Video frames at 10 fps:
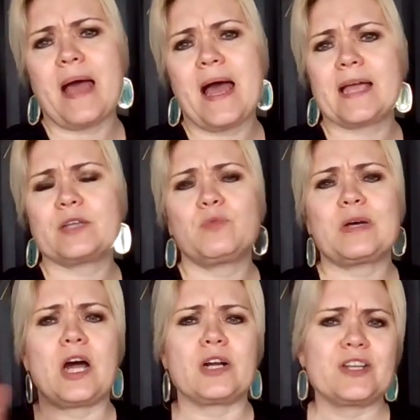back and
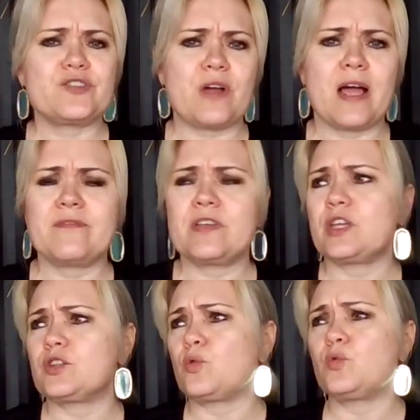what car they're
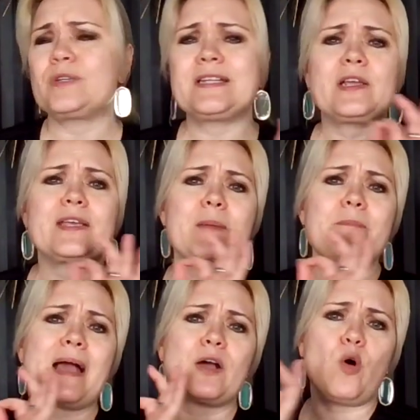driving and who did they
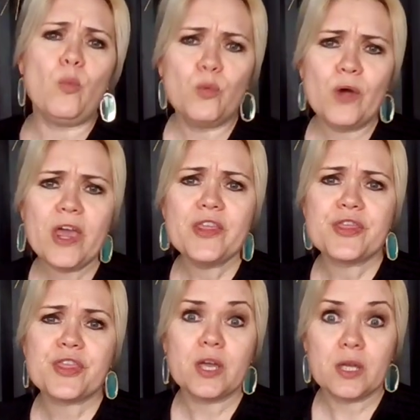came back home
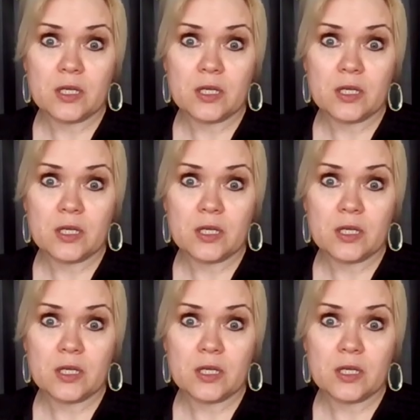with.